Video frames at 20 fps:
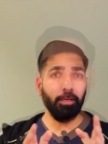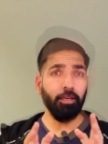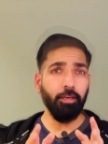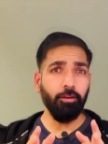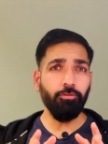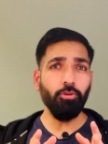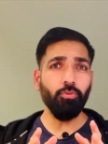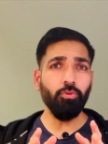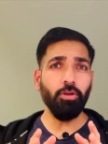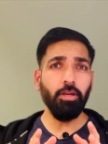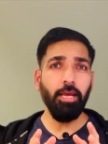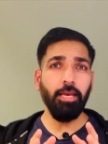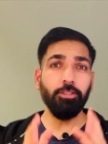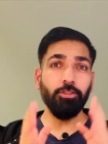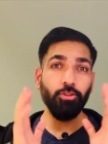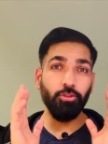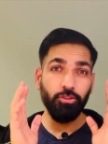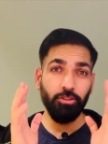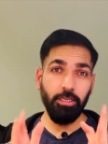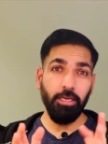If you would like
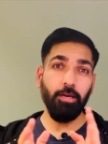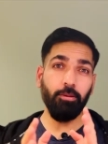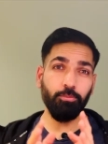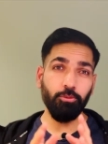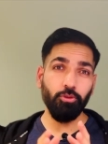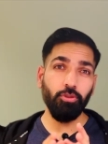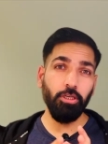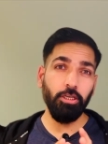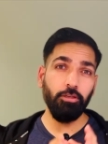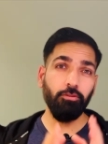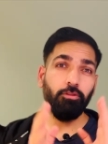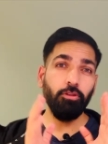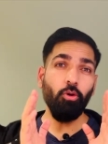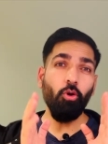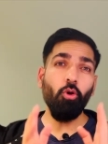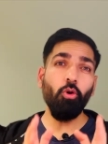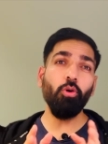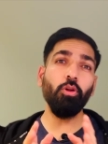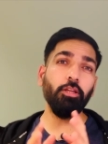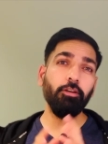to stay up to date with
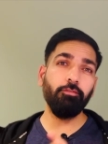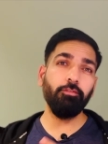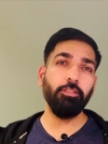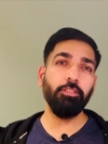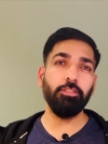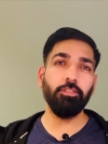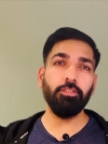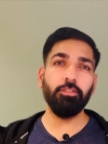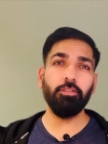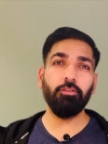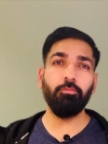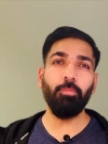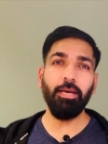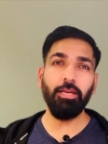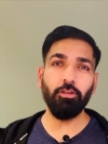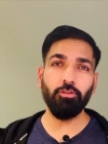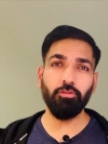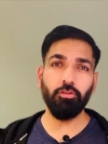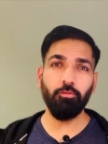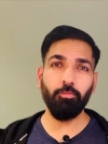all the features of
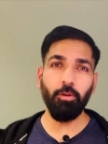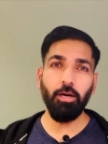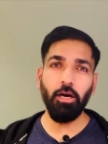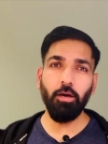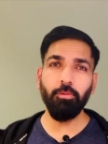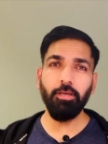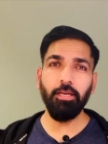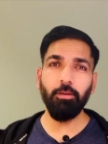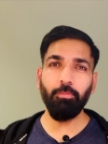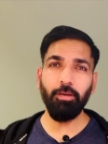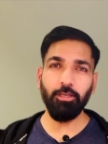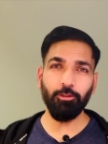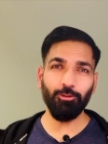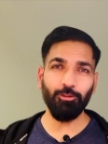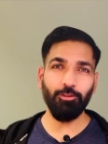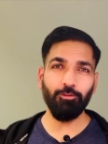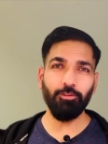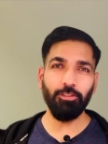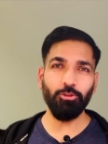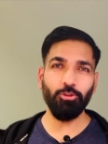Microsoft Power BI and
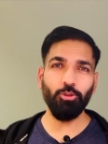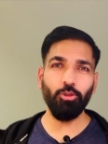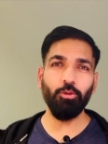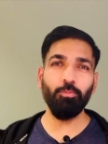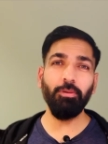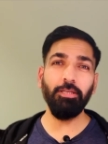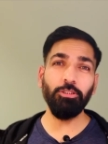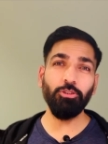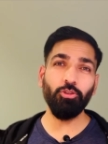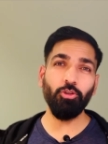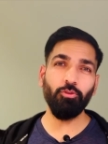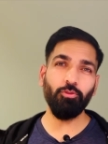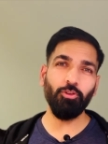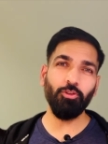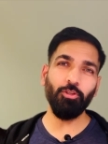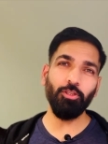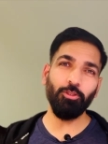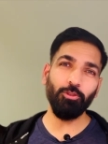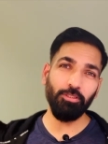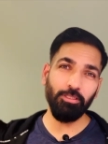Microsoft Azure, please don't
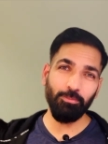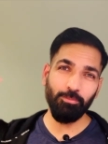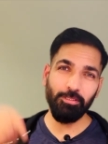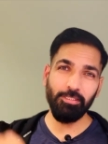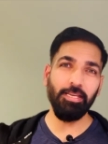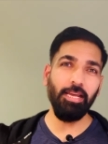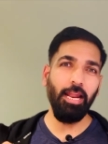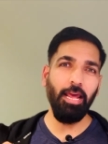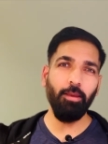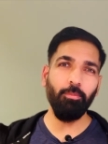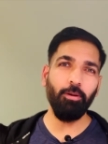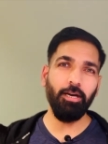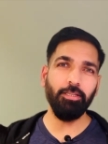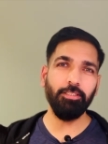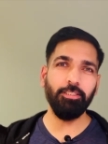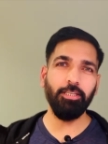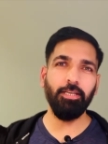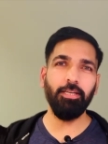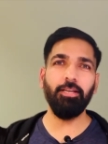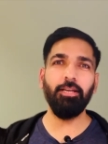forget to subscribe our
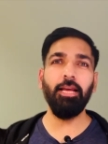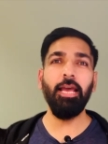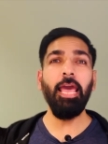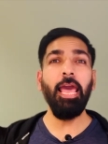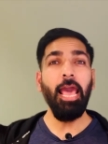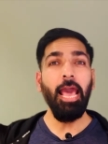channel